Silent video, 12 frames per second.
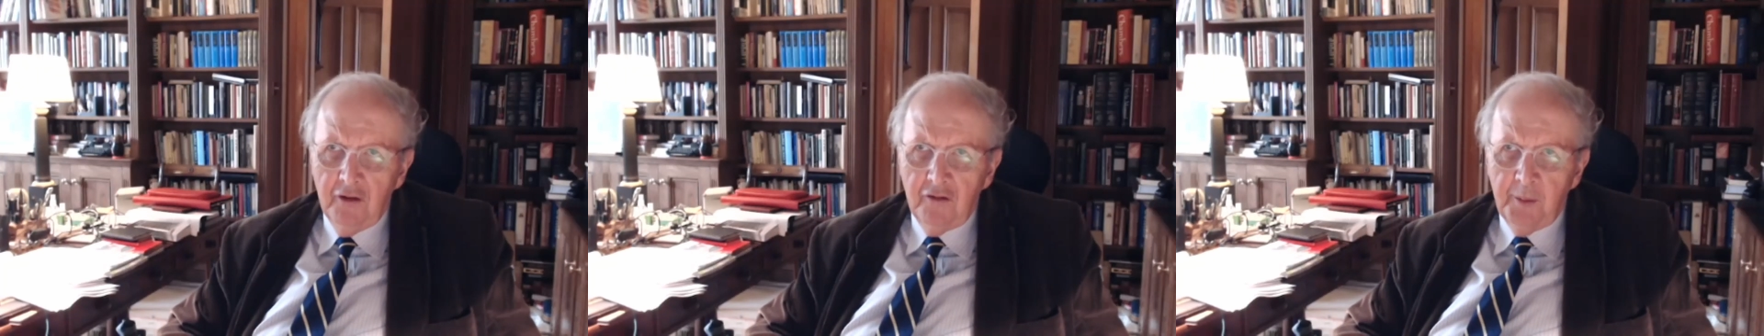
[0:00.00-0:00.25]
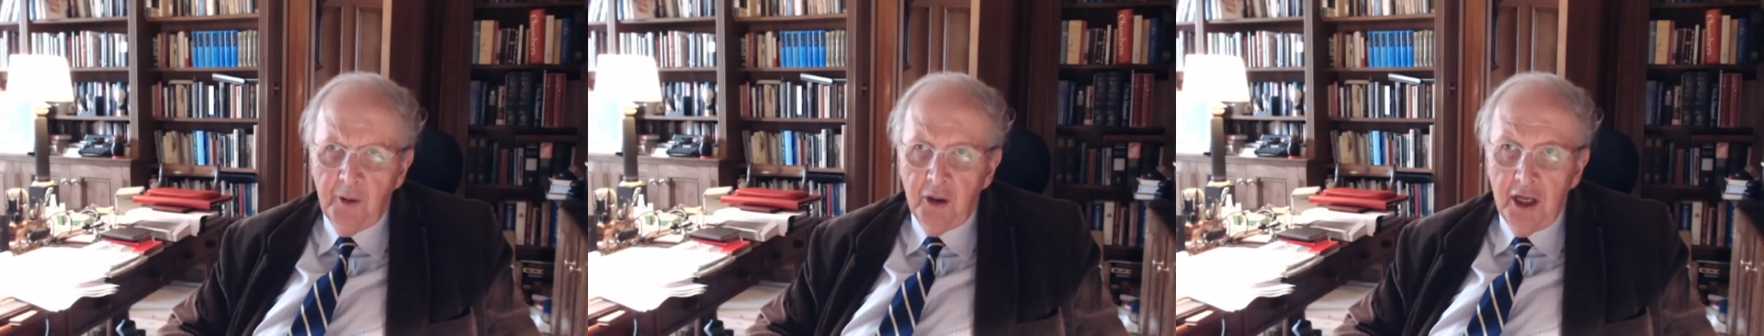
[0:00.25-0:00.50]

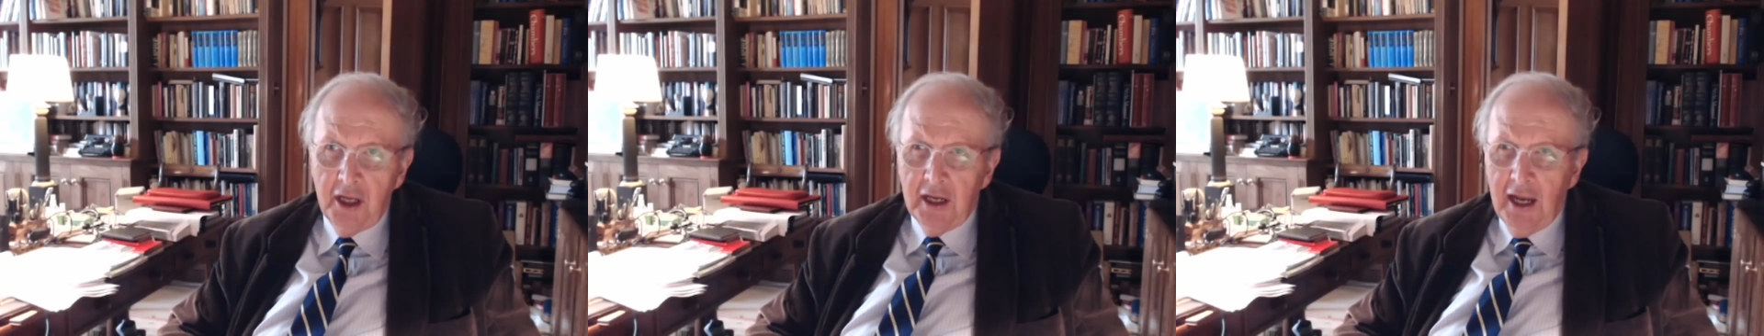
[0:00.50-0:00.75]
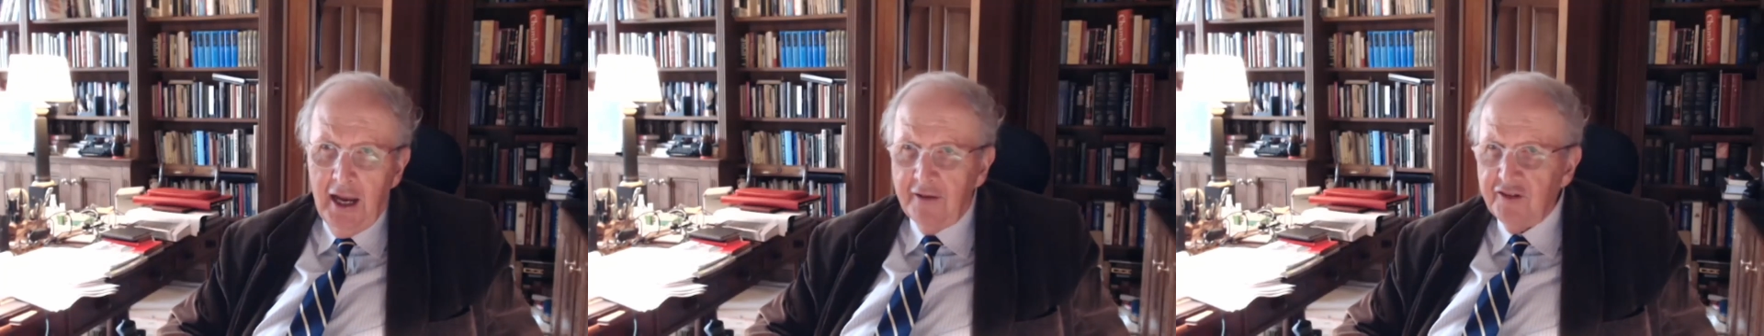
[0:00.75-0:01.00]
book
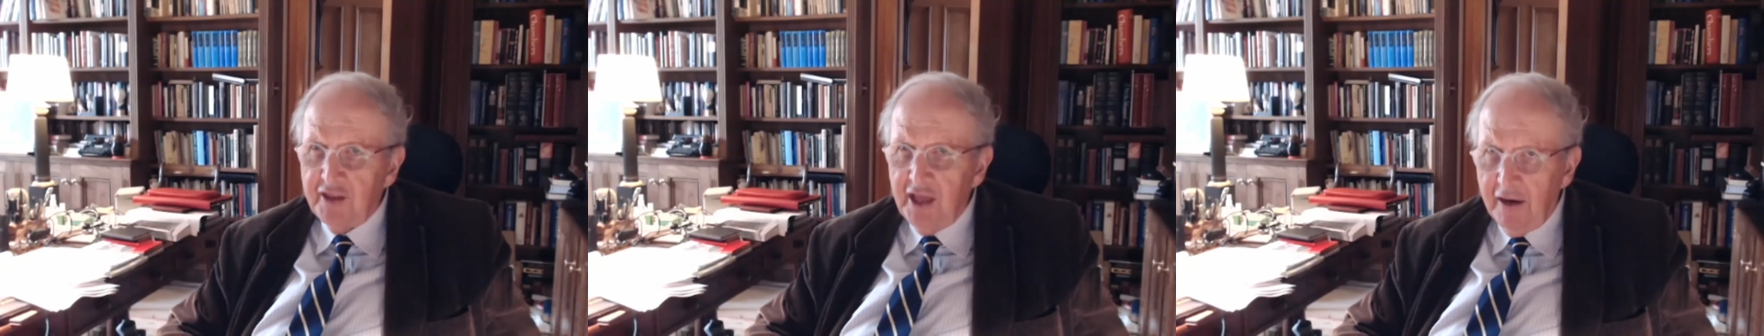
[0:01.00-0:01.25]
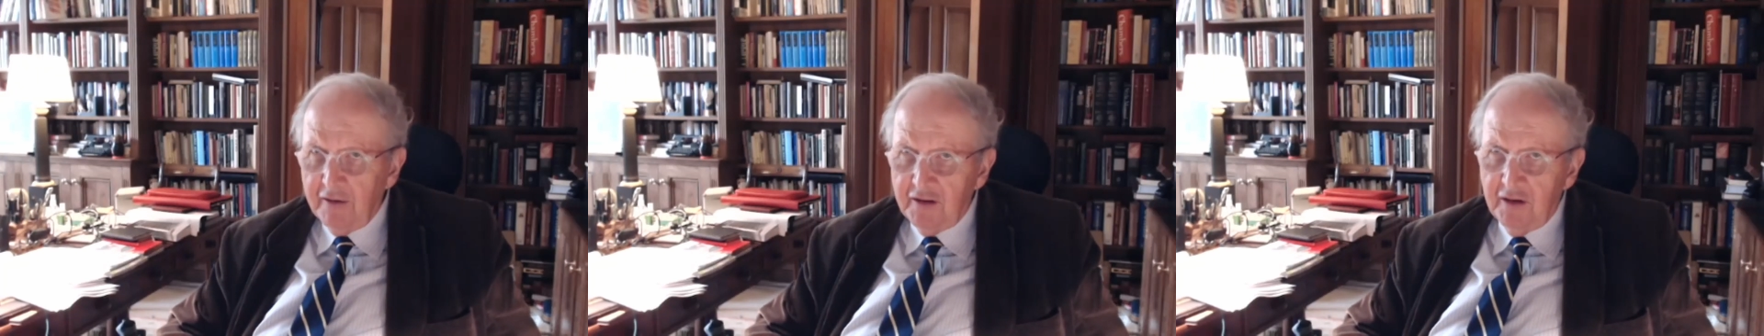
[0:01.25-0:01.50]
has
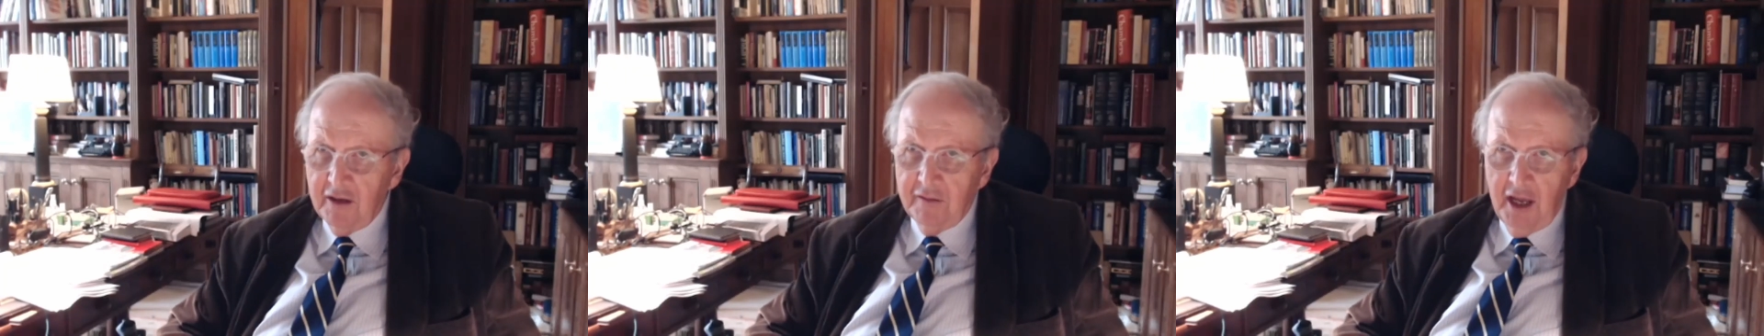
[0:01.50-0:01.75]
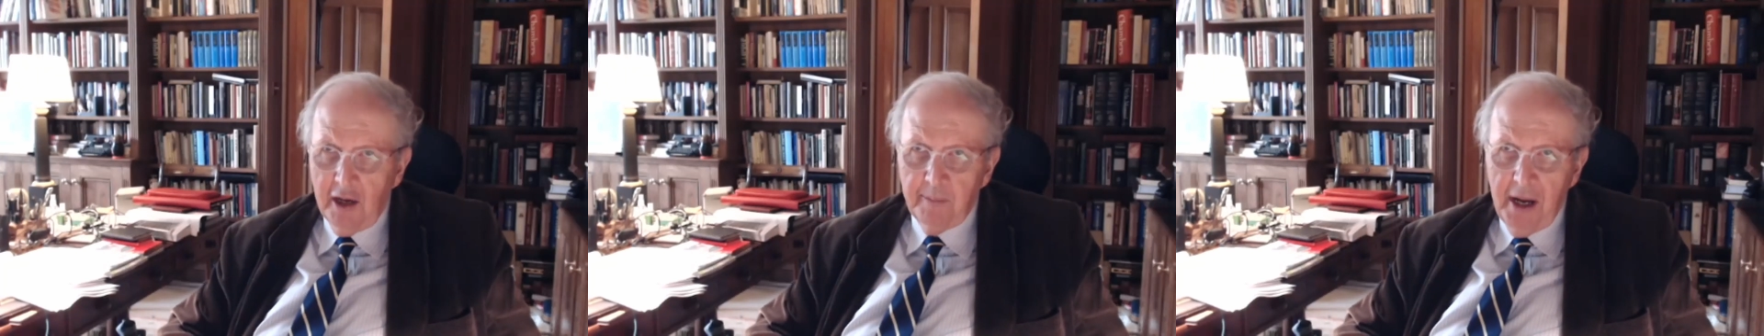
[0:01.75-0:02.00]

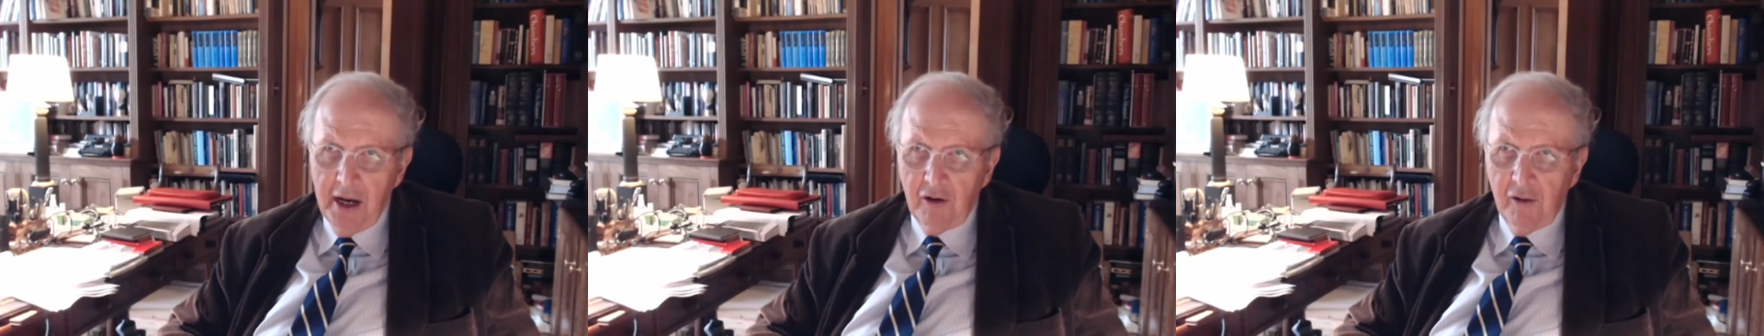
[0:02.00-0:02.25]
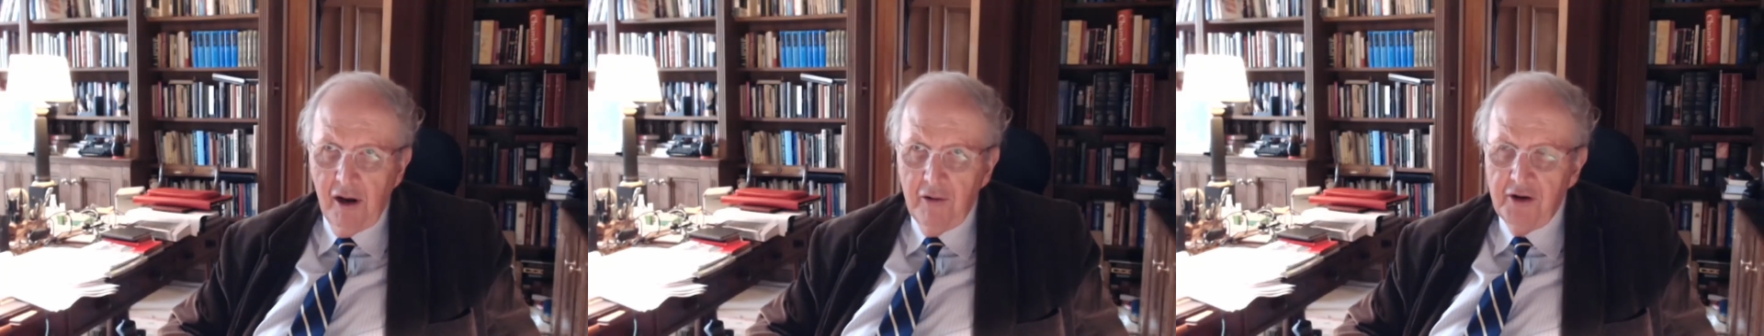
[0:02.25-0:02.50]
that
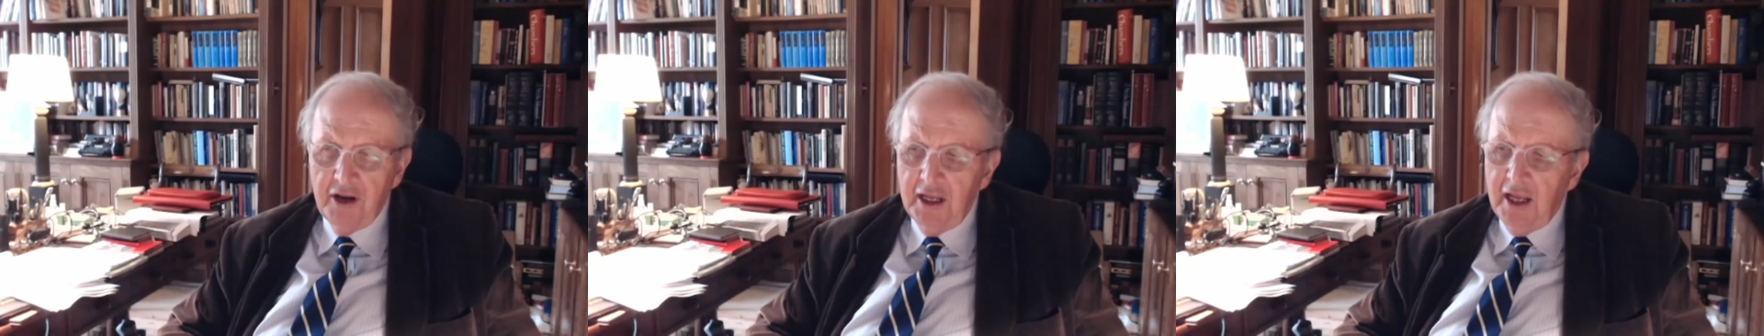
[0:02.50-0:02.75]
background.